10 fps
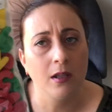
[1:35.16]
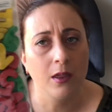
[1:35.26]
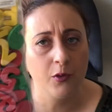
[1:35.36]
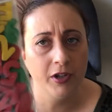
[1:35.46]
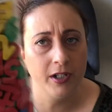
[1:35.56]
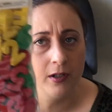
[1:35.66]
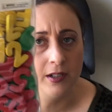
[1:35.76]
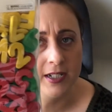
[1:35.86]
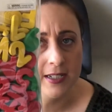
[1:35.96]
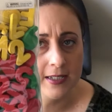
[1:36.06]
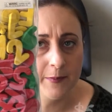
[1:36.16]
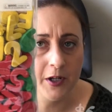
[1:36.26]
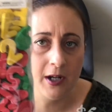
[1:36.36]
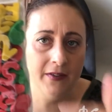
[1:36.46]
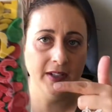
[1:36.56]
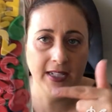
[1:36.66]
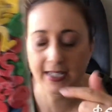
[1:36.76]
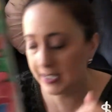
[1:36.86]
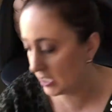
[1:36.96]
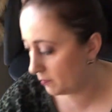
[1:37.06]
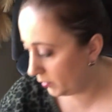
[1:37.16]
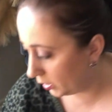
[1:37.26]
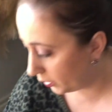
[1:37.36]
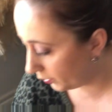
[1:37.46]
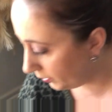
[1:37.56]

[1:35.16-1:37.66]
$3, but I'll have it listed down below.